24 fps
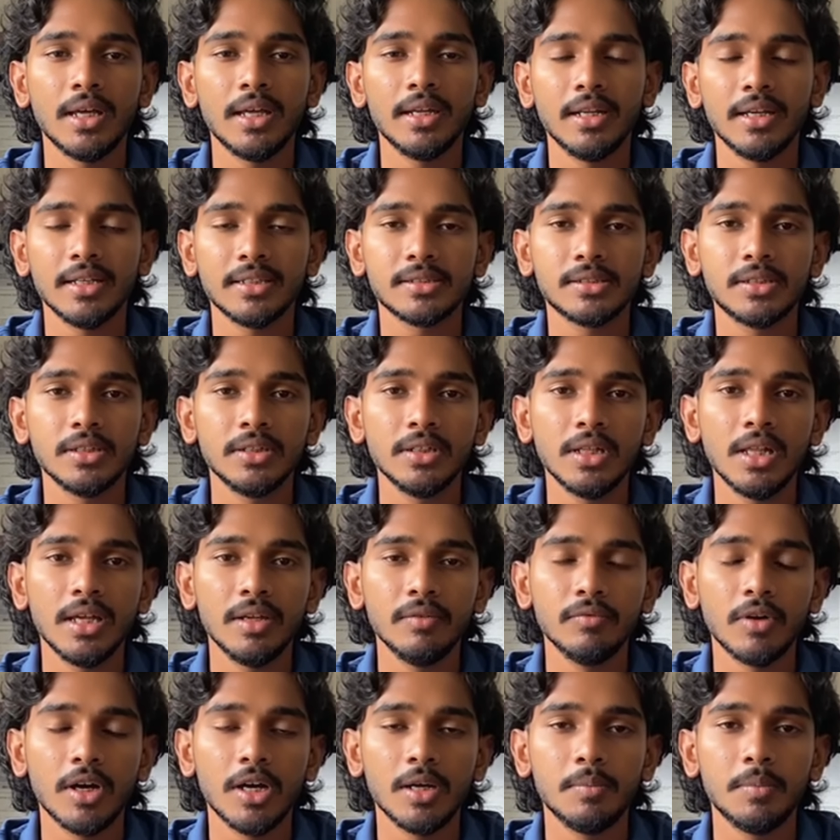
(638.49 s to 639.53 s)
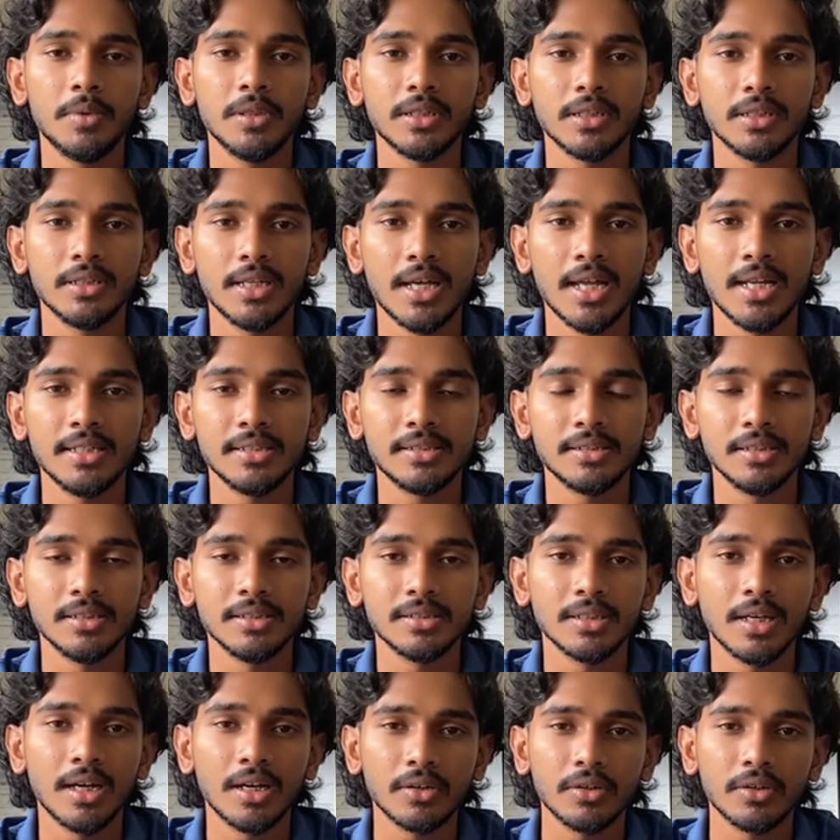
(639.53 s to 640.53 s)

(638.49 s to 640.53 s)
and external environment analysis are